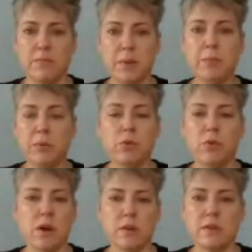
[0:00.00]
uh, people
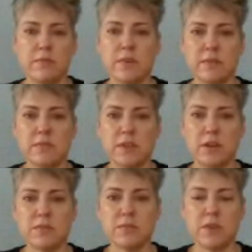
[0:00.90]
who are
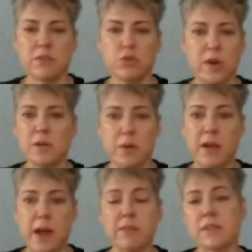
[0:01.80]
you know uh, trained
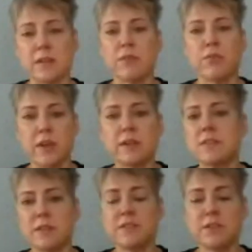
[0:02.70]
by alan savory
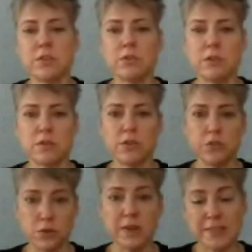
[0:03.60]
and his institute
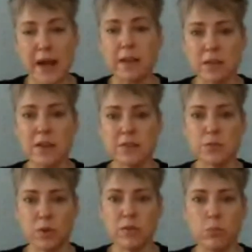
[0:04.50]
to do exactly
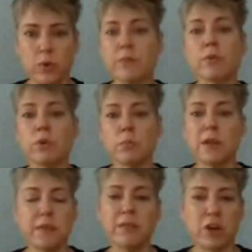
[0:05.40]
this with whatever
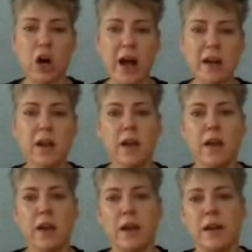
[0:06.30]
ruminant they've got
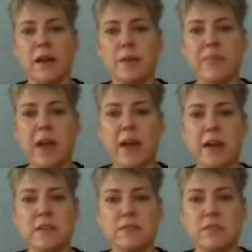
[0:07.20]
um,
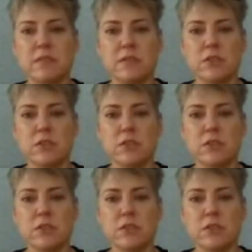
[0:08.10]
and